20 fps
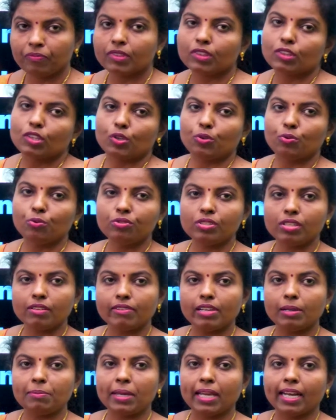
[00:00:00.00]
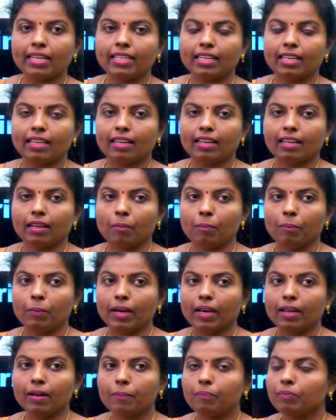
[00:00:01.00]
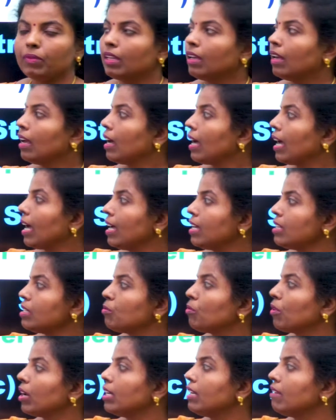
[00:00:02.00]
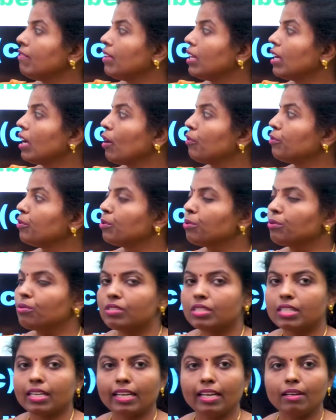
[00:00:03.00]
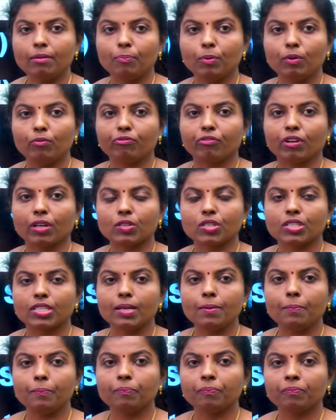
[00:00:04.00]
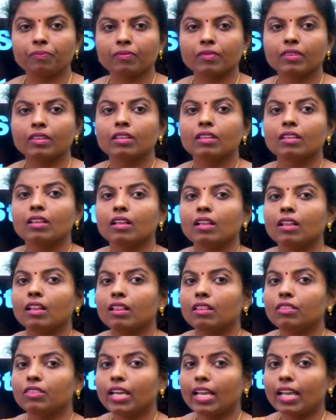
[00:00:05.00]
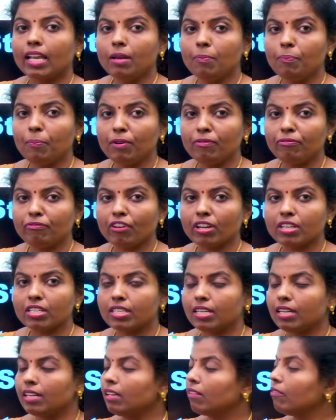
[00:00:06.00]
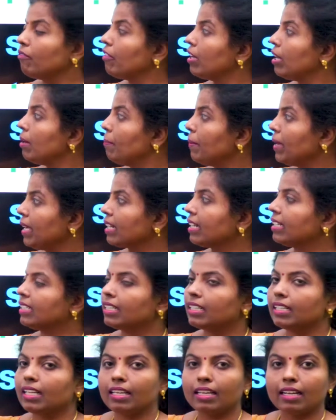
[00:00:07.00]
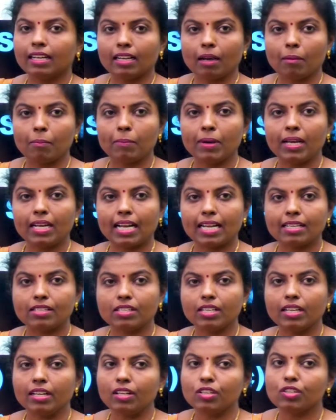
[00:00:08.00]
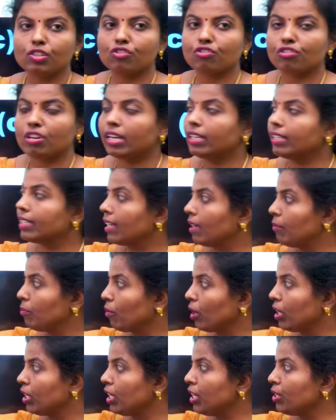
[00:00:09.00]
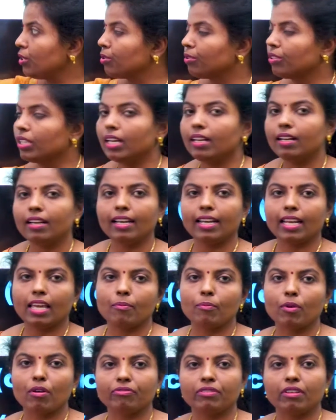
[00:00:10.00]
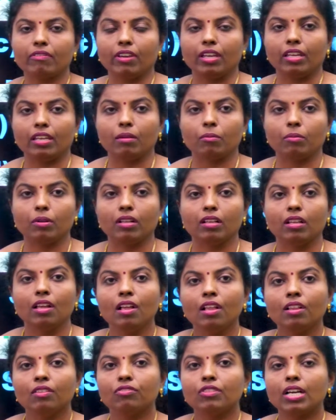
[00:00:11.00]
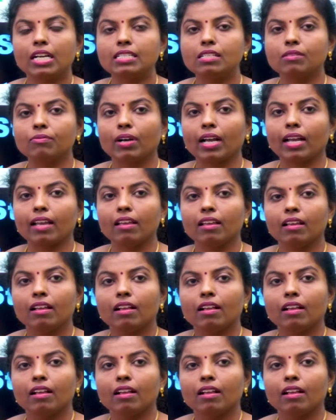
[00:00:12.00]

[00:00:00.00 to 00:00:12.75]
the user will be entering a number. As only we have used the input function, the input function will be returning a number as a string type only to the name of the variable. That's why